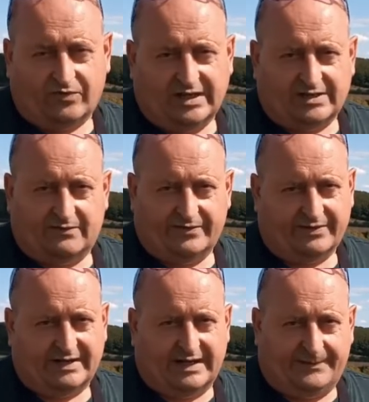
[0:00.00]
feet off the
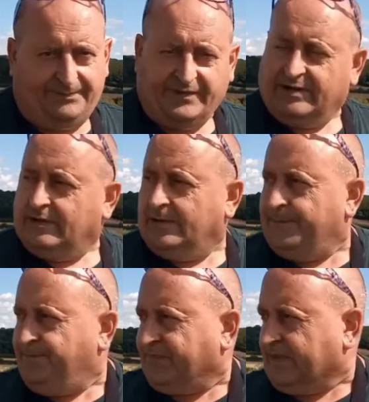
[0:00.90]
ground.
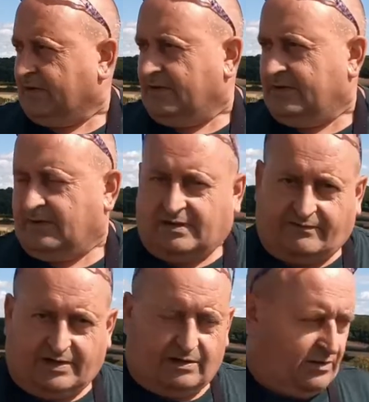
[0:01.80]

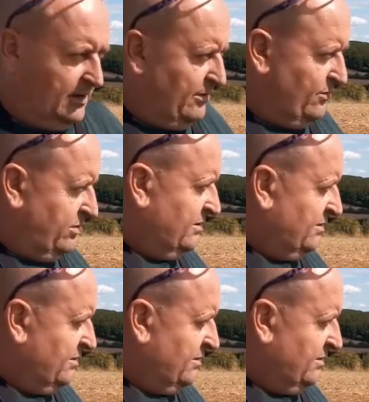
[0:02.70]
If you're low